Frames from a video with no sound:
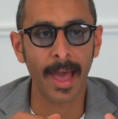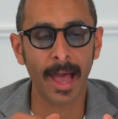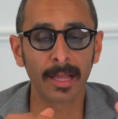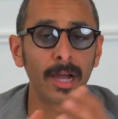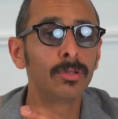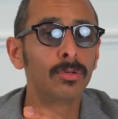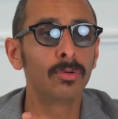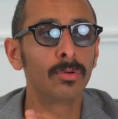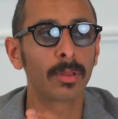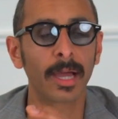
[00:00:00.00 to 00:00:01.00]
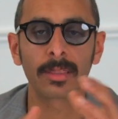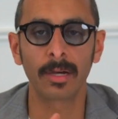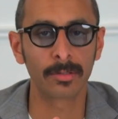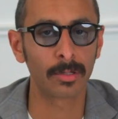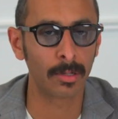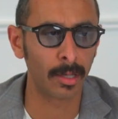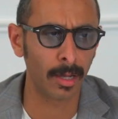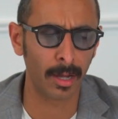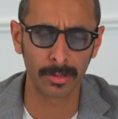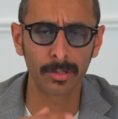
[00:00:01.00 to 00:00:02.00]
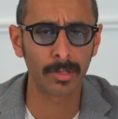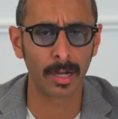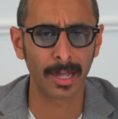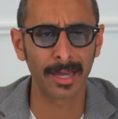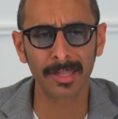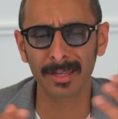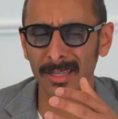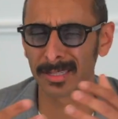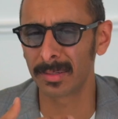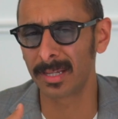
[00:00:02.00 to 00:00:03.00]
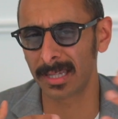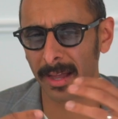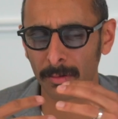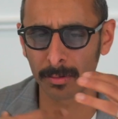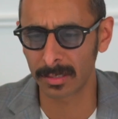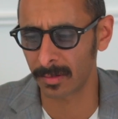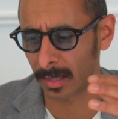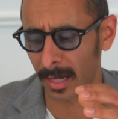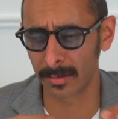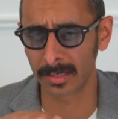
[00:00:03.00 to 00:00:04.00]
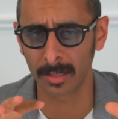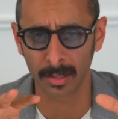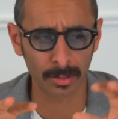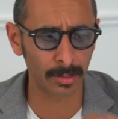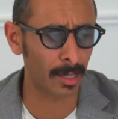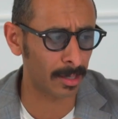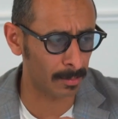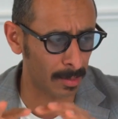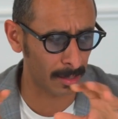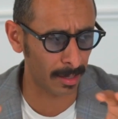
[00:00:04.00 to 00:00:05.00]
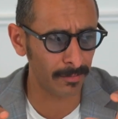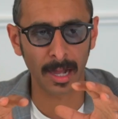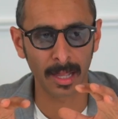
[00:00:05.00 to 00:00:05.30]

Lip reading: And I do like the underdog. I think it's because I've always felt that I was an underdog in my life.